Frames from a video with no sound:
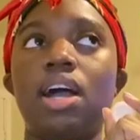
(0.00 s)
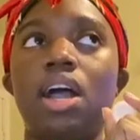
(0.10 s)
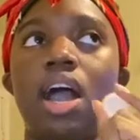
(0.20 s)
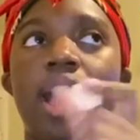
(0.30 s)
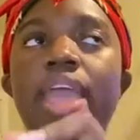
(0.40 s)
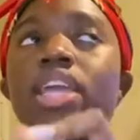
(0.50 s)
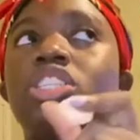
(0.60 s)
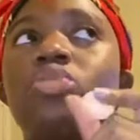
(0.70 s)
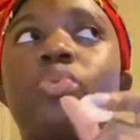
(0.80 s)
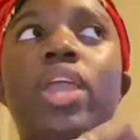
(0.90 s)
I
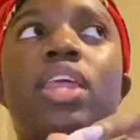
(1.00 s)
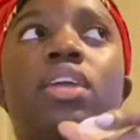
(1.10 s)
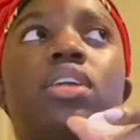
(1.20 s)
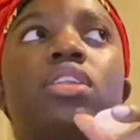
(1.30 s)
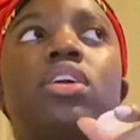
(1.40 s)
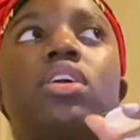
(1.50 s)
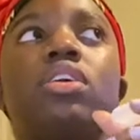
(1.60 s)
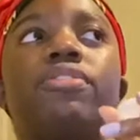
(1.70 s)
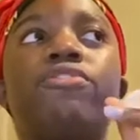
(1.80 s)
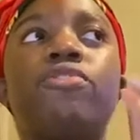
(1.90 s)
actually waited
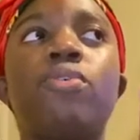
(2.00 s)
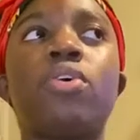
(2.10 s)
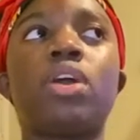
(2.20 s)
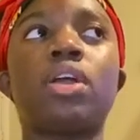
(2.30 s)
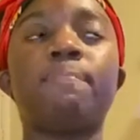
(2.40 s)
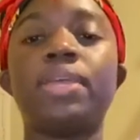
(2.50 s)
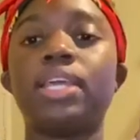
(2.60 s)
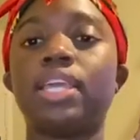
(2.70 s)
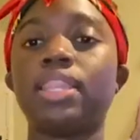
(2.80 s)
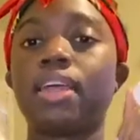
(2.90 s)
for me to
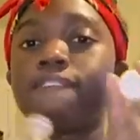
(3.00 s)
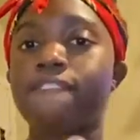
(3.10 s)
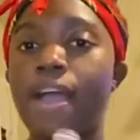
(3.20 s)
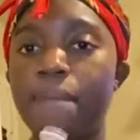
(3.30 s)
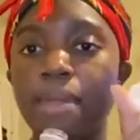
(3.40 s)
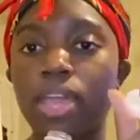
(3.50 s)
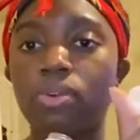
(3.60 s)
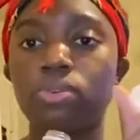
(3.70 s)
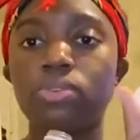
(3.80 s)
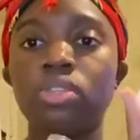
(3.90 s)
get like 5
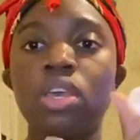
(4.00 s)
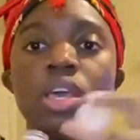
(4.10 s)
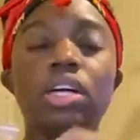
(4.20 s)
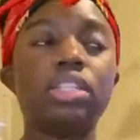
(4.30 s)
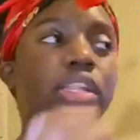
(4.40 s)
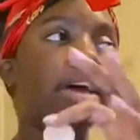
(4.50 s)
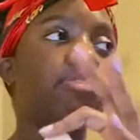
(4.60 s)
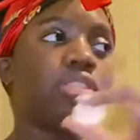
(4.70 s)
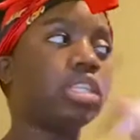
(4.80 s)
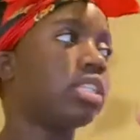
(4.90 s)
bangles left
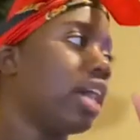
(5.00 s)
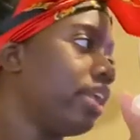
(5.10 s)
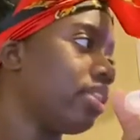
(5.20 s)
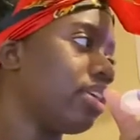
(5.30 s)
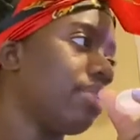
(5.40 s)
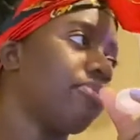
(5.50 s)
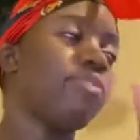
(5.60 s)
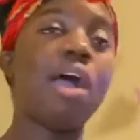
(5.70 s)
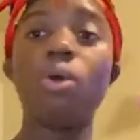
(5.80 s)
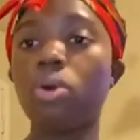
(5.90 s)
with the designer thing
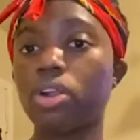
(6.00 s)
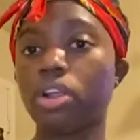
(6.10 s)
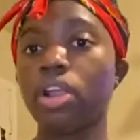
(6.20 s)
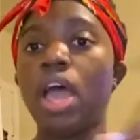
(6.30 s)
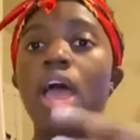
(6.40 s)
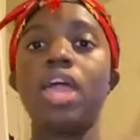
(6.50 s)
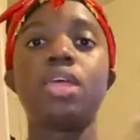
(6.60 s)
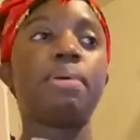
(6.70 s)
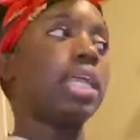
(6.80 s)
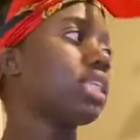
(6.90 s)
before I ordered. And
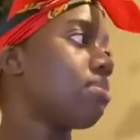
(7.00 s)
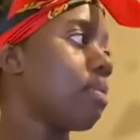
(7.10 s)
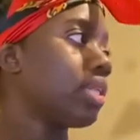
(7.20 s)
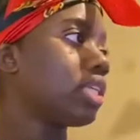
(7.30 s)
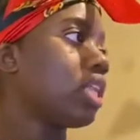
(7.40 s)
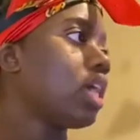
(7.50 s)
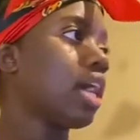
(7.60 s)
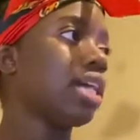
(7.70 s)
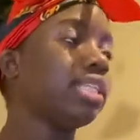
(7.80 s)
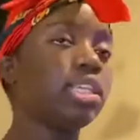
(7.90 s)
then by the time I went to look,
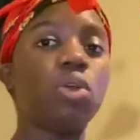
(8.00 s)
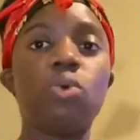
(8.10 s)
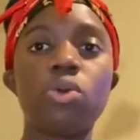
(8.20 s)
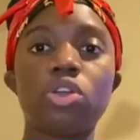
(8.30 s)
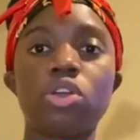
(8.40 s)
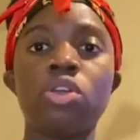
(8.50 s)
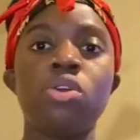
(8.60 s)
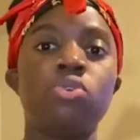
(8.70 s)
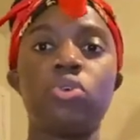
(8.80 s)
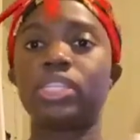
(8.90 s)
I see an order
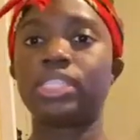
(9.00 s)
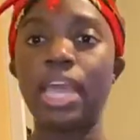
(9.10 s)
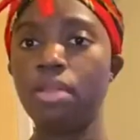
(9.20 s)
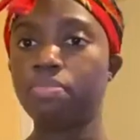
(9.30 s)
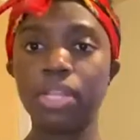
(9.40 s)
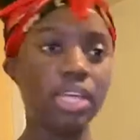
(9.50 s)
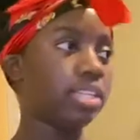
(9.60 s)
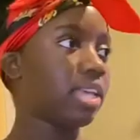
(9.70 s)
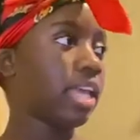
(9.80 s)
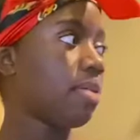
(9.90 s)
with 10
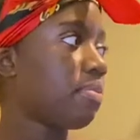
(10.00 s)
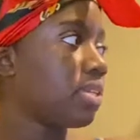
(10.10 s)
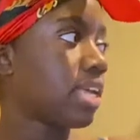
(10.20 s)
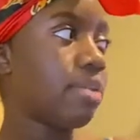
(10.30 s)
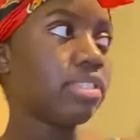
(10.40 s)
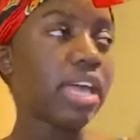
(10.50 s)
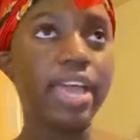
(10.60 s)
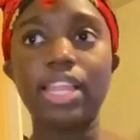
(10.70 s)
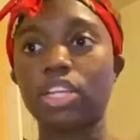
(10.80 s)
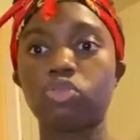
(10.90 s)
plus. Like, it was, I
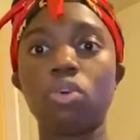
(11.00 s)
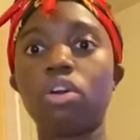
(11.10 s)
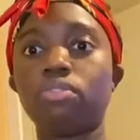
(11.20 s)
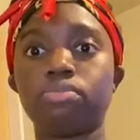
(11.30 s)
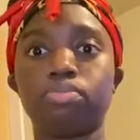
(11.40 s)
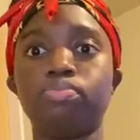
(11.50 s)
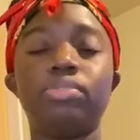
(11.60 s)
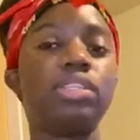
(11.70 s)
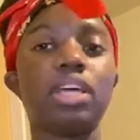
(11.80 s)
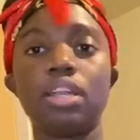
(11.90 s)
had like 12
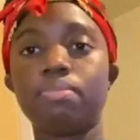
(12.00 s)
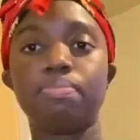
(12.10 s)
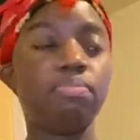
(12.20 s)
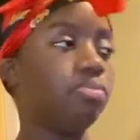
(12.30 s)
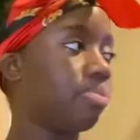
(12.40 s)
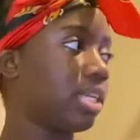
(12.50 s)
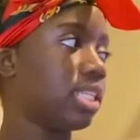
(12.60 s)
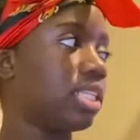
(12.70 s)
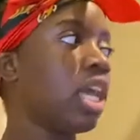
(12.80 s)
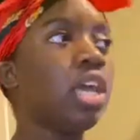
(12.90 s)
designer
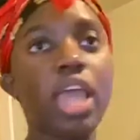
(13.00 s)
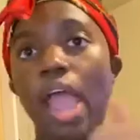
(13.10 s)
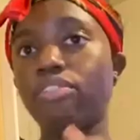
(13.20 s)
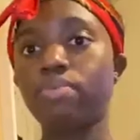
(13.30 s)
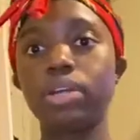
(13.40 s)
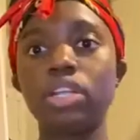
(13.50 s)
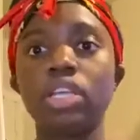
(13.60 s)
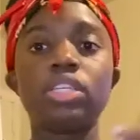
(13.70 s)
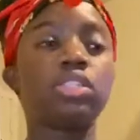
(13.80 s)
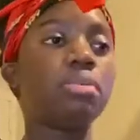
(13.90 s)
bracelets. Everyone,
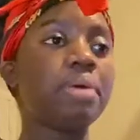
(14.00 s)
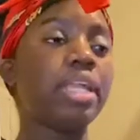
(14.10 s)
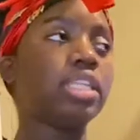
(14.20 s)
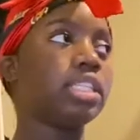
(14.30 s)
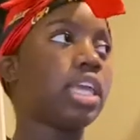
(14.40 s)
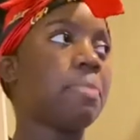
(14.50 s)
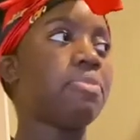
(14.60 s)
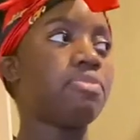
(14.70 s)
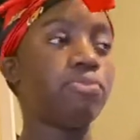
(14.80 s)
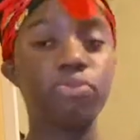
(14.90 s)
somebody just came in
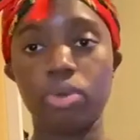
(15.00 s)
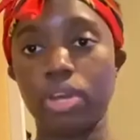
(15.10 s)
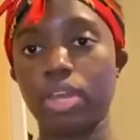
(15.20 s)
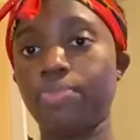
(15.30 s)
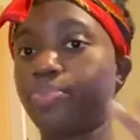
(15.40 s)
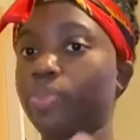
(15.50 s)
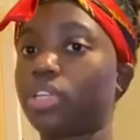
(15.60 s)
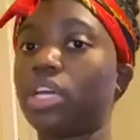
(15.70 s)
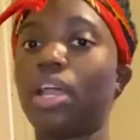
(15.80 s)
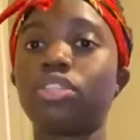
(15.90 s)
from Florida.
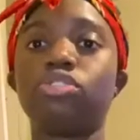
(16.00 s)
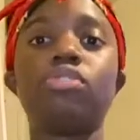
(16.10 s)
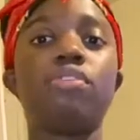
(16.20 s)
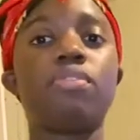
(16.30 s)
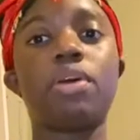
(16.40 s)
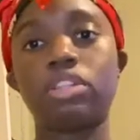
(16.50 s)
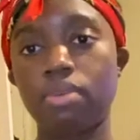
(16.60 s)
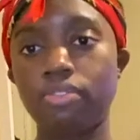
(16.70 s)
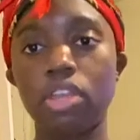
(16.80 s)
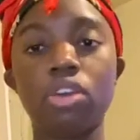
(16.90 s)
Shout out to you if you're watching my
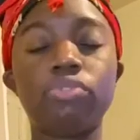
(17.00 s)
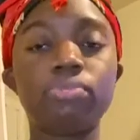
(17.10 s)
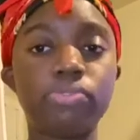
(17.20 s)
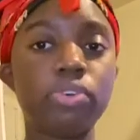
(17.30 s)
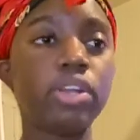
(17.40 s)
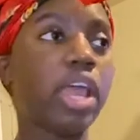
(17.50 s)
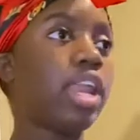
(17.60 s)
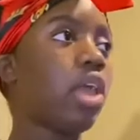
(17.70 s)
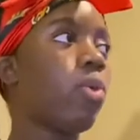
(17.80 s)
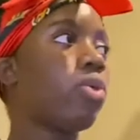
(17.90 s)
video, from Florida. And
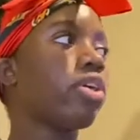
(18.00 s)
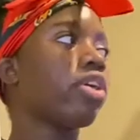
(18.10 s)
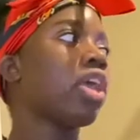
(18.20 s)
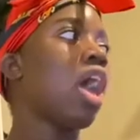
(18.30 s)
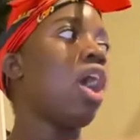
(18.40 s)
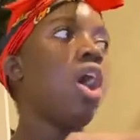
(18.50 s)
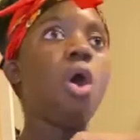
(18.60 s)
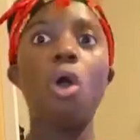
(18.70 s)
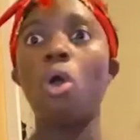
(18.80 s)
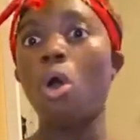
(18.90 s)
they ordered
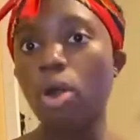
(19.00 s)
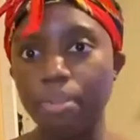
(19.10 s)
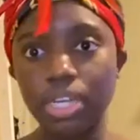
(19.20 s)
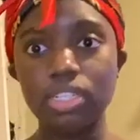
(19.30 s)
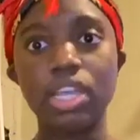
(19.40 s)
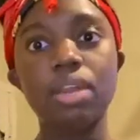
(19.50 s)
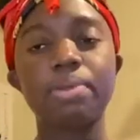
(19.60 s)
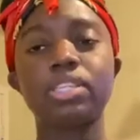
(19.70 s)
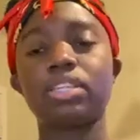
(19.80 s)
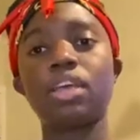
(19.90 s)
all my designer
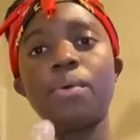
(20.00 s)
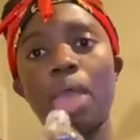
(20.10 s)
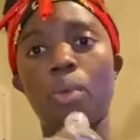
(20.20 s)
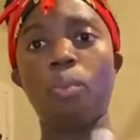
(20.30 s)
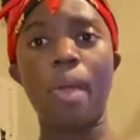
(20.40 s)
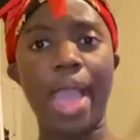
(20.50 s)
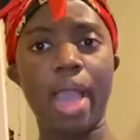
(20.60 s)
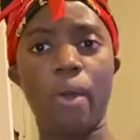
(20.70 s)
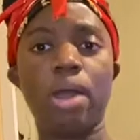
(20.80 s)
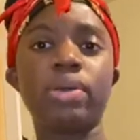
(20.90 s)
bracelets. I'm like,
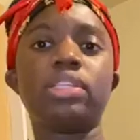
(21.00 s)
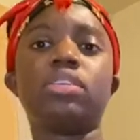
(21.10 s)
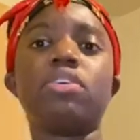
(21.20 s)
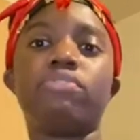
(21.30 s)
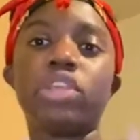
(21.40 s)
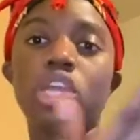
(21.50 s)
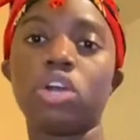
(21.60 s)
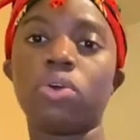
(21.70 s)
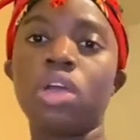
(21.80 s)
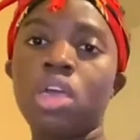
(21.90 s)
wow. I'll insert a
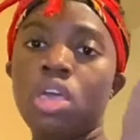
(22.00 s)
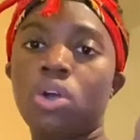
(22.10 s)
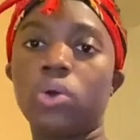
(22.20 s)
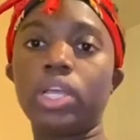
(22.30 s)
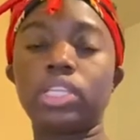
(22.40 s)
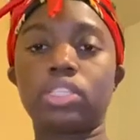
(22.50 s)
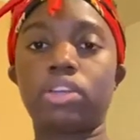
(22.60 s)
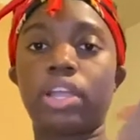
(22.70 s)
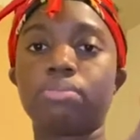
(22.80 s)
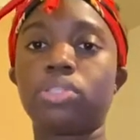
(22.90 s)
video on
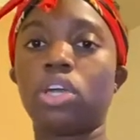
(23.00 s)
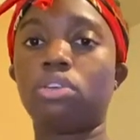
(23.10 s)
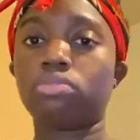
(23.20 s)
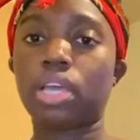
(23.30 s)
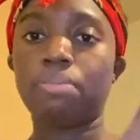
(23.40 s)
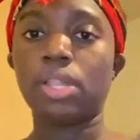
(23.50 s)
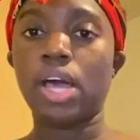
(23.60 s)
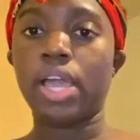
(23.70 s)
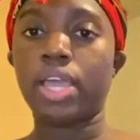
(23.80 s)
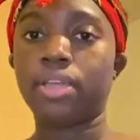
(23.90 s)
Instagram so y'all don't think I'm
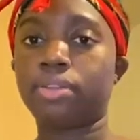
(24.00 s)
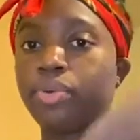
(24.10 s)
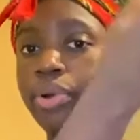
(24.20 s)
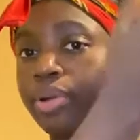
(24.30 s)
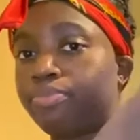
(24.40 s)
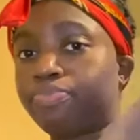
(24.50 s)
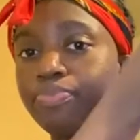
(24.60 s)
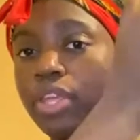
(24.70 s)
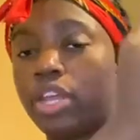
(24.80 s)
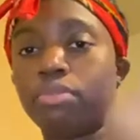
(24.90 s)
lying, or,
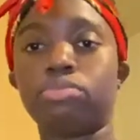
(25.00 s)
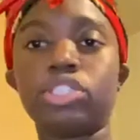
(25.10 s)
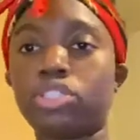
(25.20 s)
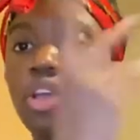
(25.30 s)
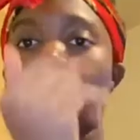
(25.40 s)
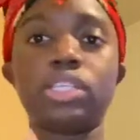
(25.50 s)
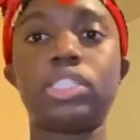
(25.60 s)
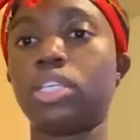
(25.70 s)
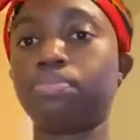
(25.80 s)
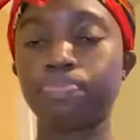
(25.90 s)
you know, just so y'all can
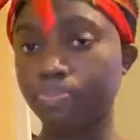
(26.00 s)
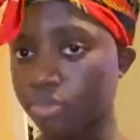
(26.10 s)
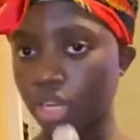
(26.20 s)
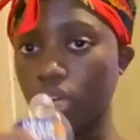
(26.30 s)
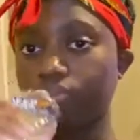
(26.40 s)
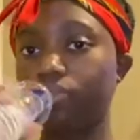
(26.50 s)
see, you know.